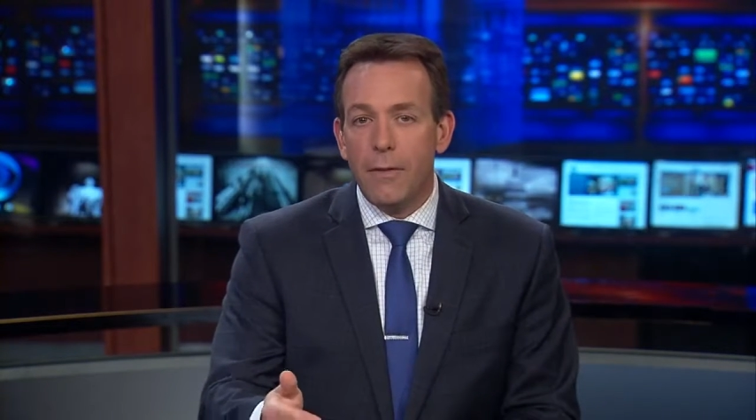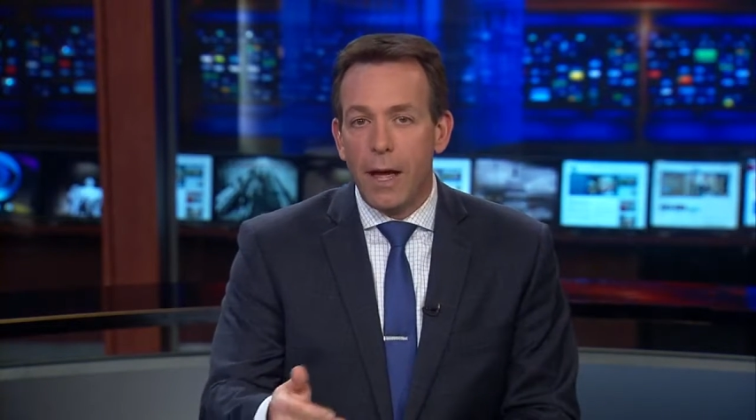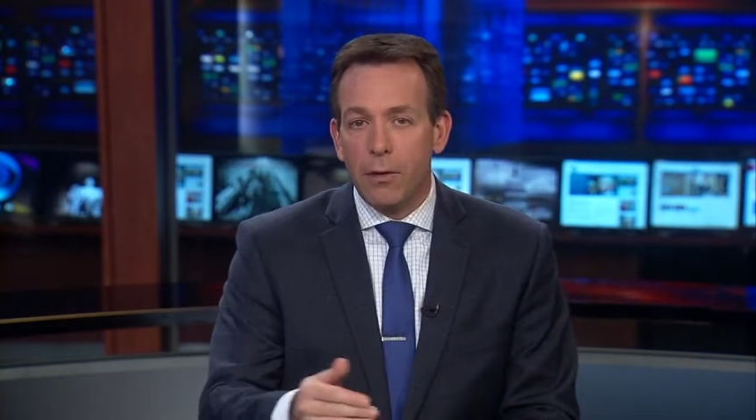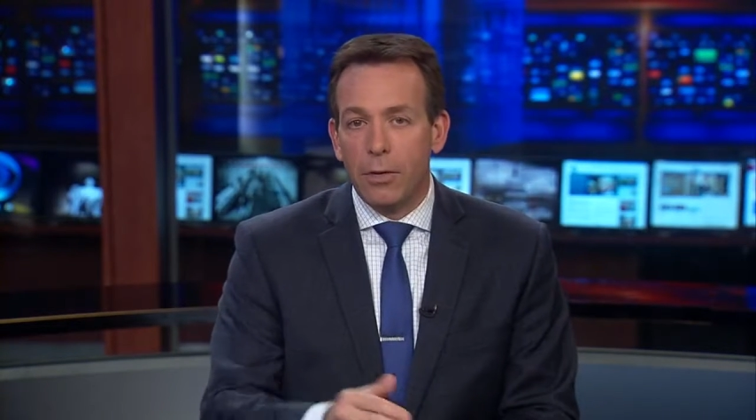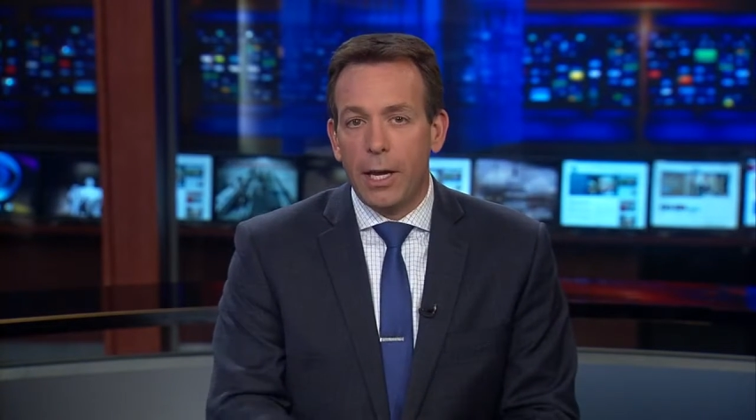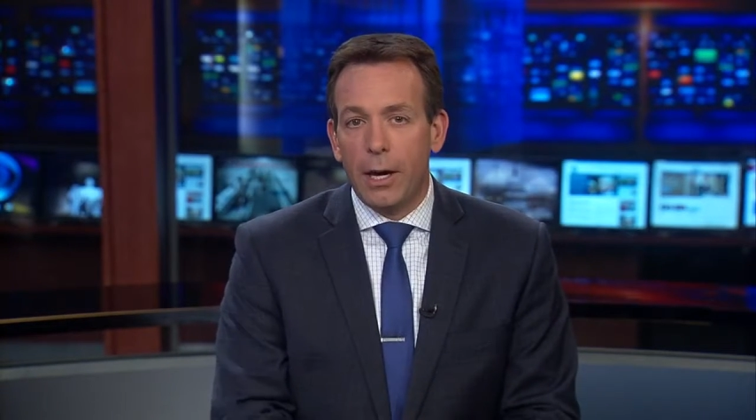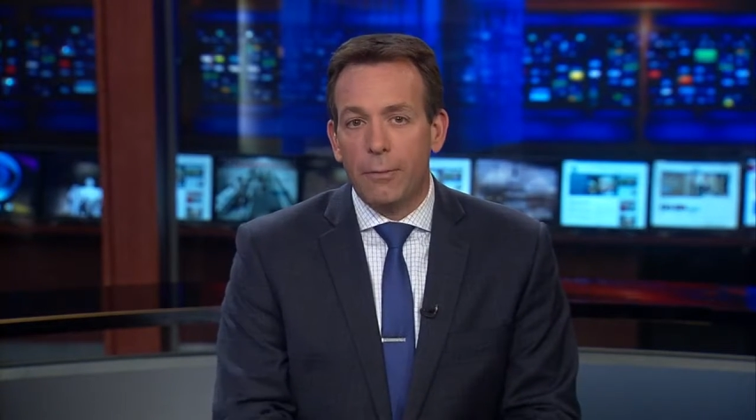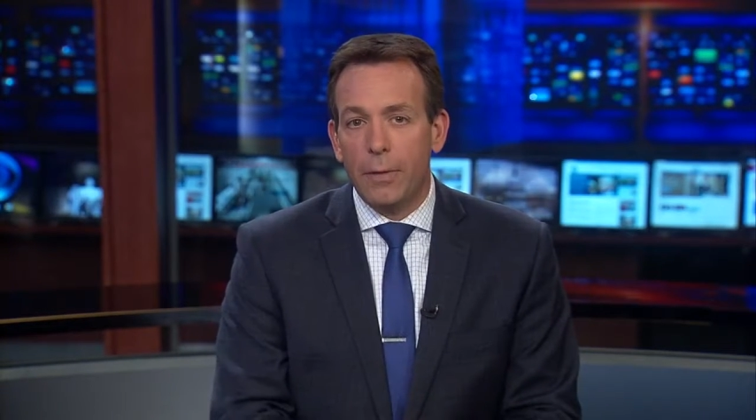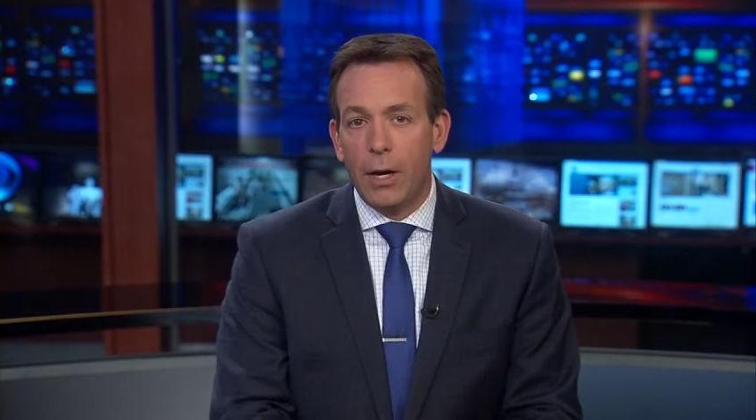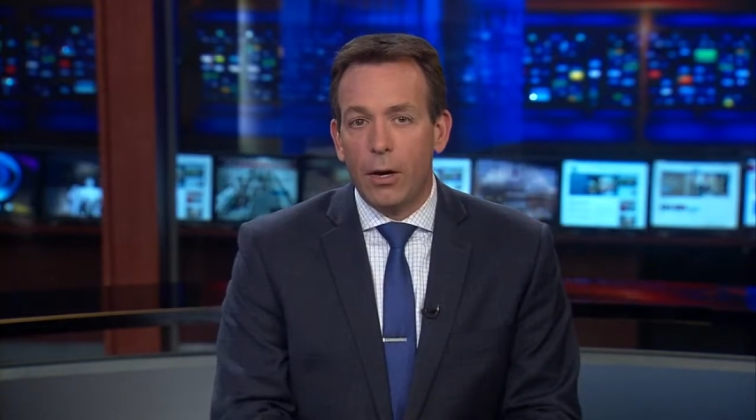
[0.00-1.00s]
of health care
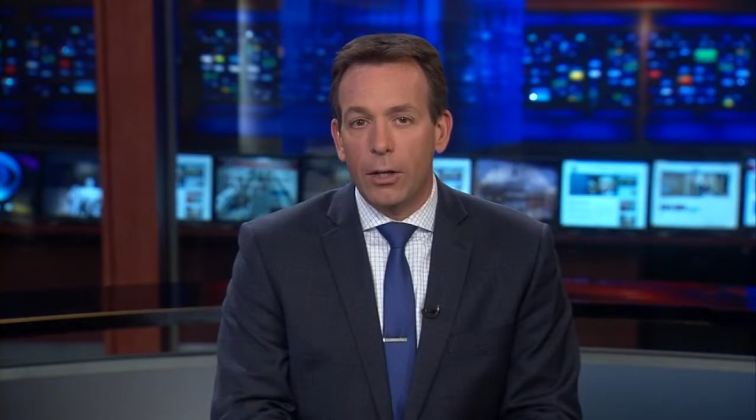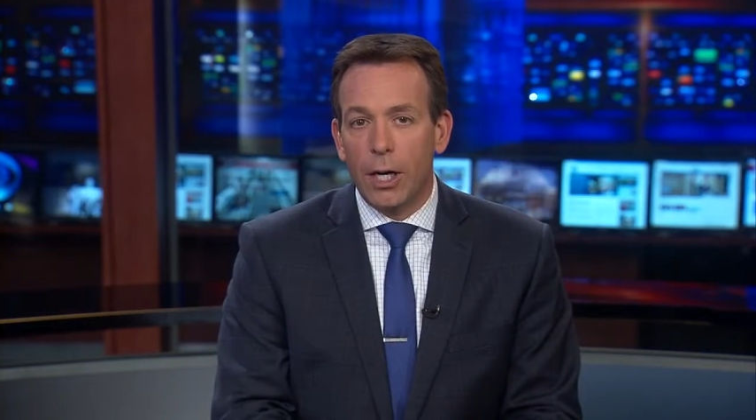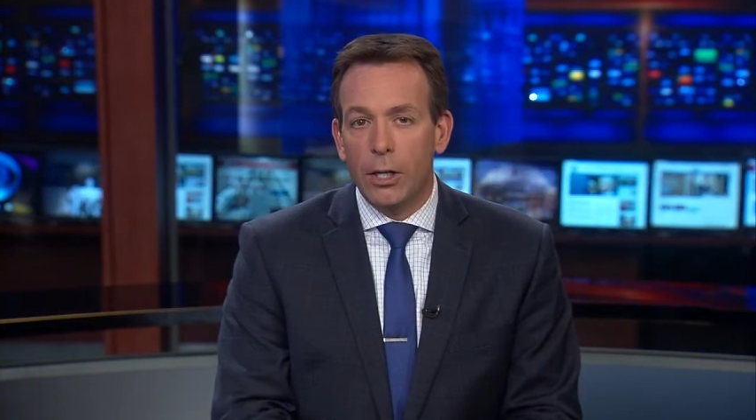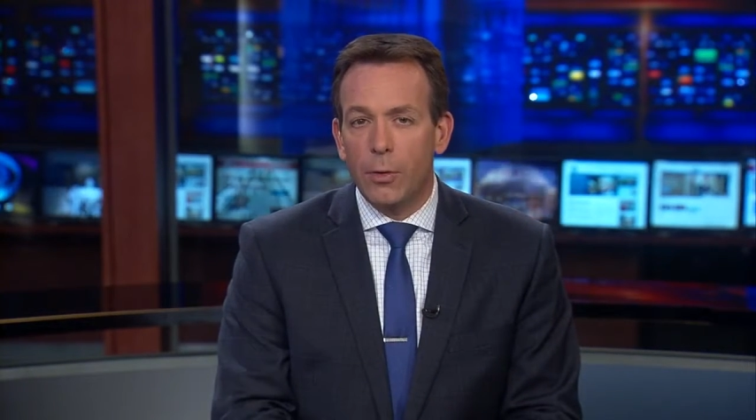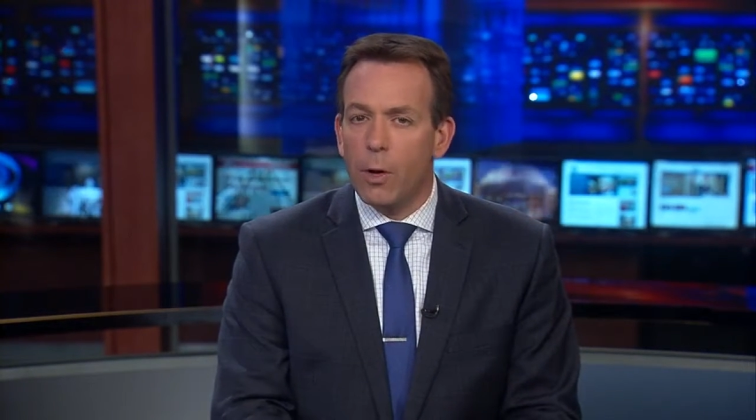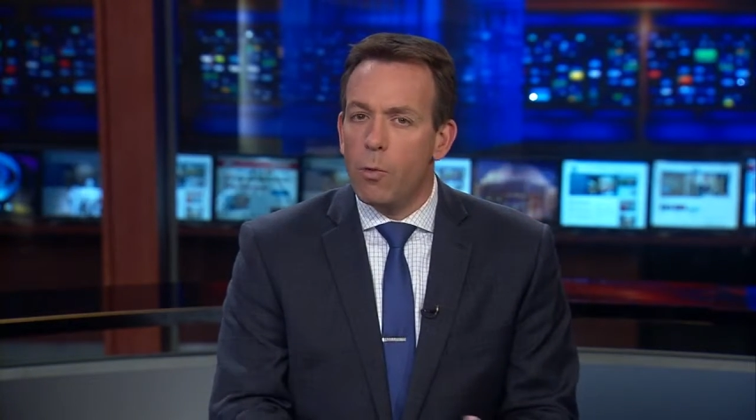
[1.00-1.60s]
in our country.